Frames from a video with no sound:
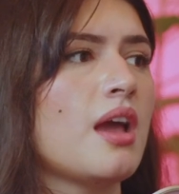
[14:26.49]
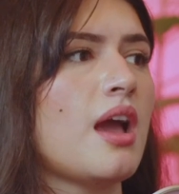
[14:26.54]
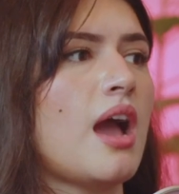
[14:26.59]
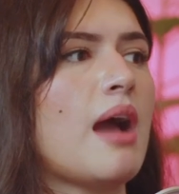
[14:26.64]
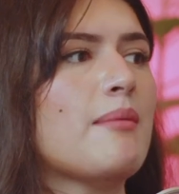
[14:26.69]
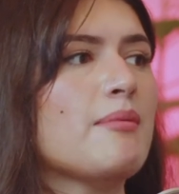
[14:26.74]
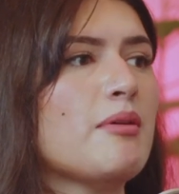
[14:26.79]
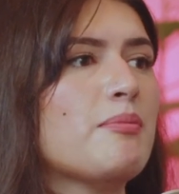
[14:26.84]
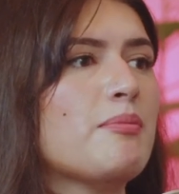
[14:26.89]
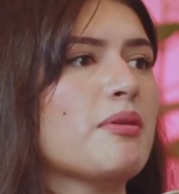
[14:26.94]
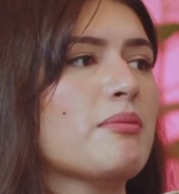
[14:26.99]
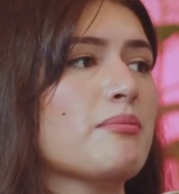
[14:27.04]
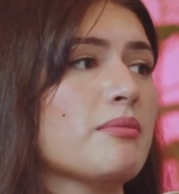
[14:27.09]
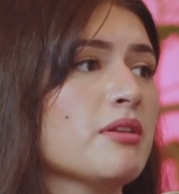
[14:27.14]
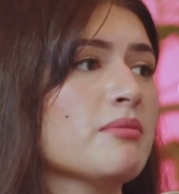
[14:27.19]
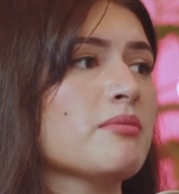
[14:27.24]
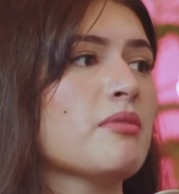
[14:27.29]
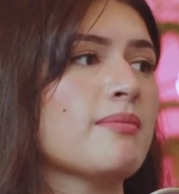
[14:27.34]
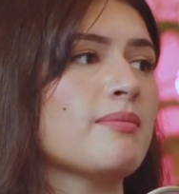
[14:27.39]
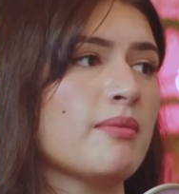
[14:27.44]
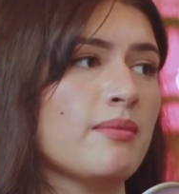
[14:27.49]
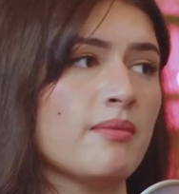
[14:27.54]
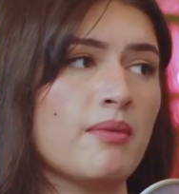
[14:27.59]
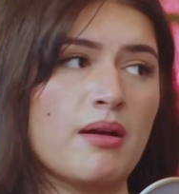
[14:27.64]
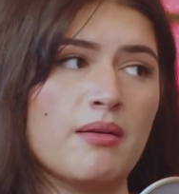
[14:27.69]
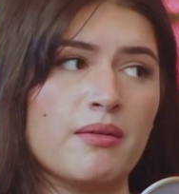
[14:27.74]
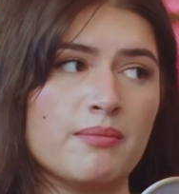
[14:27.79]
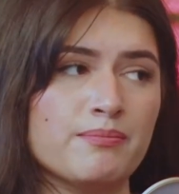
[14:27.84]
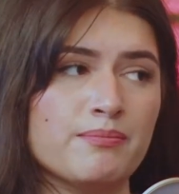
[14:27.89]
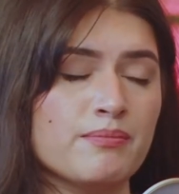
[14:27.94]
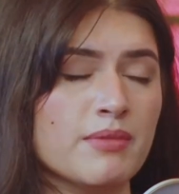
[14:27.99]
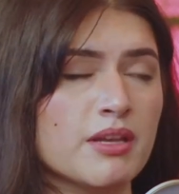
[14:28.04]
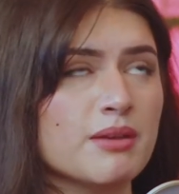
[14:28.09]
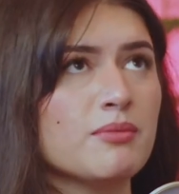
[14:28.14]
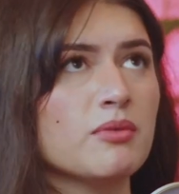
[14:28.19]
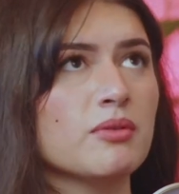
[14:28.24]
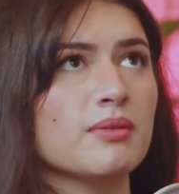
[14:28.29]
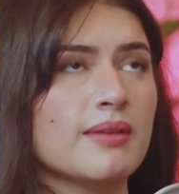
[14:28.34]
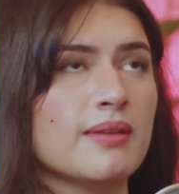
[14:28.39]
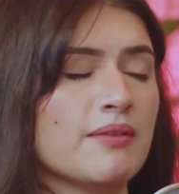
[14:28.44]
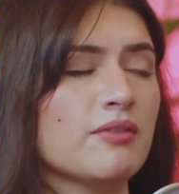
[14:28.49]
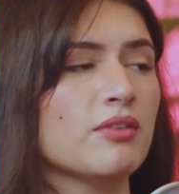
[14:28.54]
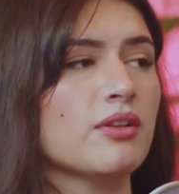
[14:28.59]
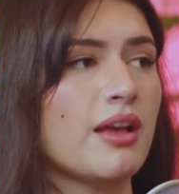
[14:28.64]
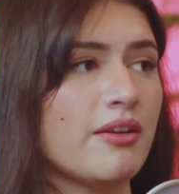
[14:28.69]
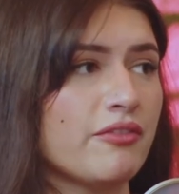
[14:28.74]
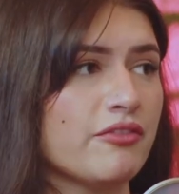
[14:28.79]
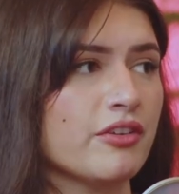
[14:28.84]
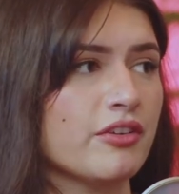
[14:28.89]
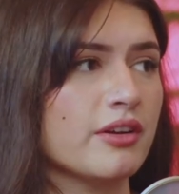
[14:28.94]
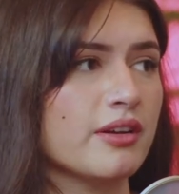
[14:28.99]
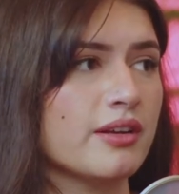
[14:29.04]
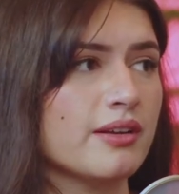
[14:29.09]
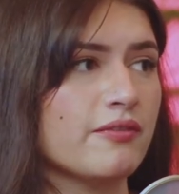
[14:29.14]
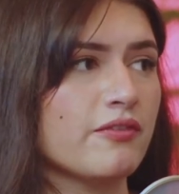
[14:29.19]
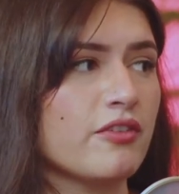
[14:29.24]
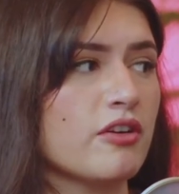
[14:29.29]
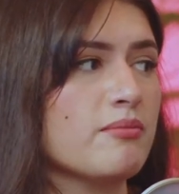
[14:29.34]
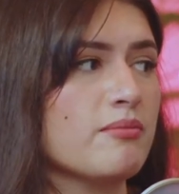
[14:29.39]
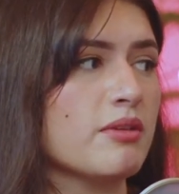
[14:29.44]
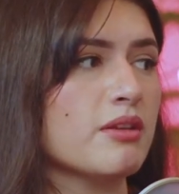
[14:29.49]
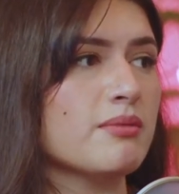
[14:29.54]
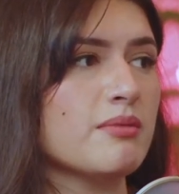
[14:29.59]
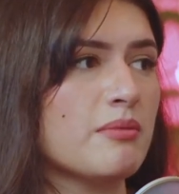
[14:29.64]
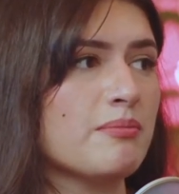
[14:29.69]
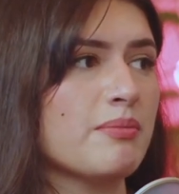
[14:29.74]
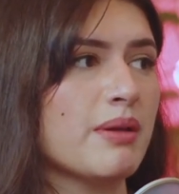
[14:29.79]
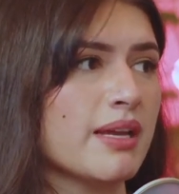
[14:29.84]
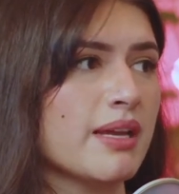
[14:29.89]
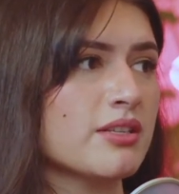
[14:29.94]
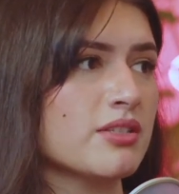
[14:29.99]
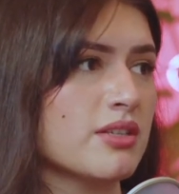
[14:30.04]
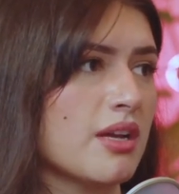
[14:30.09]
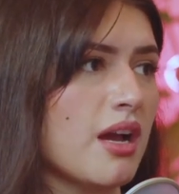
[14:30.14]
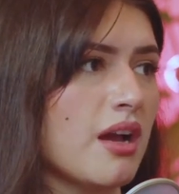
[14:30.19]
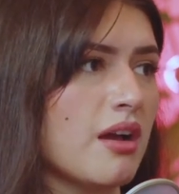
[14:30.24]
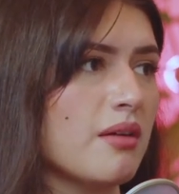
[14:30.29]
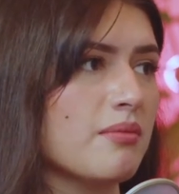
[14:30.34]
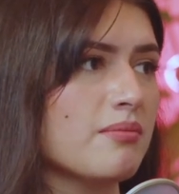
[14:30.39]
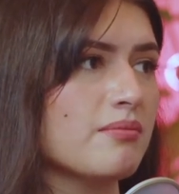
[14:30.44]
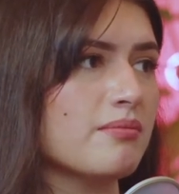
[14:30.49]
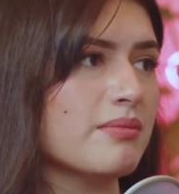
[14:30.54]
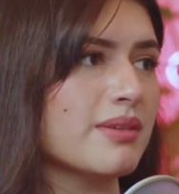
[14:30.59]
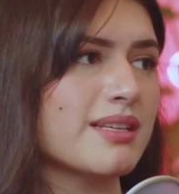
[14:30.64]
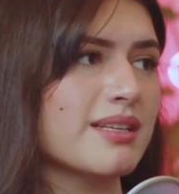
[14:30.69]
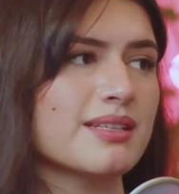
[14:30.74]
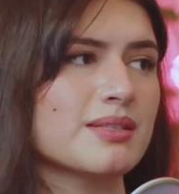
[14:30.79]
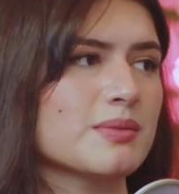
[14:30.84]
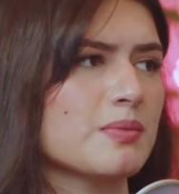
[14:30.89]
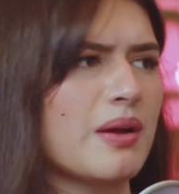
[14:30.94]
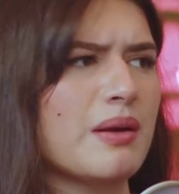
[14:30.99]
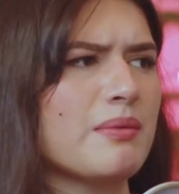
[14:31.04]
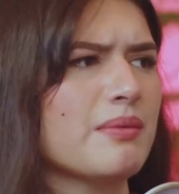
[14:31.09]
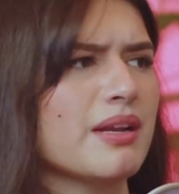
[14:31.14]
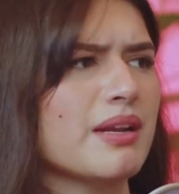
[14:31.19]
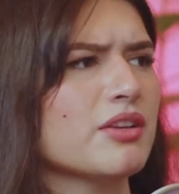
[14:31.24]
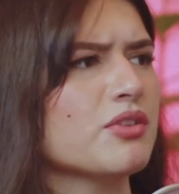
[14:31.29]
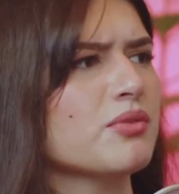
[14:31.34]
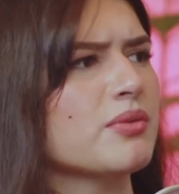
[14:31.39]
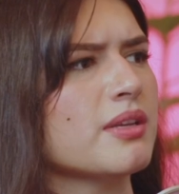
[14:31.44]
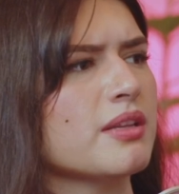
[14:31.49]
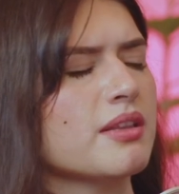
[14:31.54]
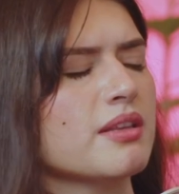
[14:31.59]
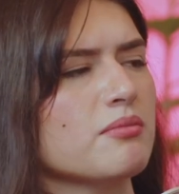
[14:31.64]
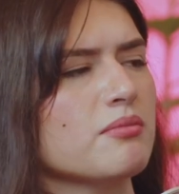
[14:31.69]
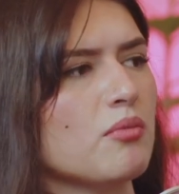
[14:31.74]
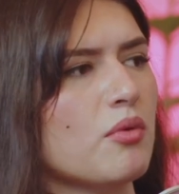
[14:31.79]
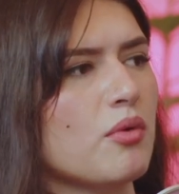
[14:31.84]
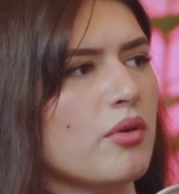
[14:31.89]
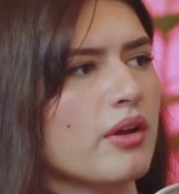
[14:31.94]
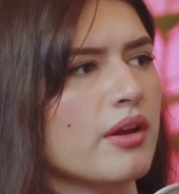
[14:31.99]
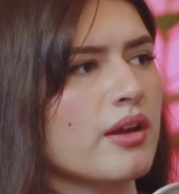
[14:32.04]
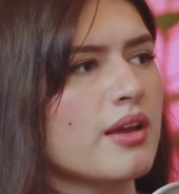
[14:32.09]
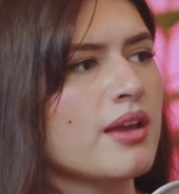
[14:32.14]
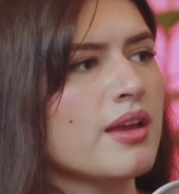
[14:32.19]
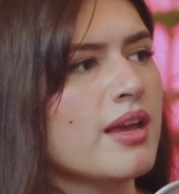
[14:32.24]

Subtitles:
I'm gonna put minimum level effort for a minimum paying job, because why would I do anything more?